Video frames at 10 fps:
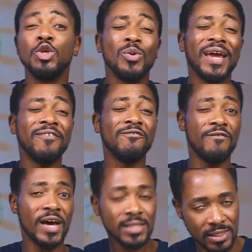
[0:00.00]
you
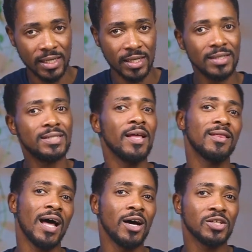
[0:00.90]
invested
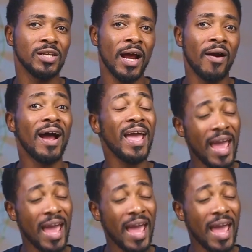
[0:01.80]
10,000 naira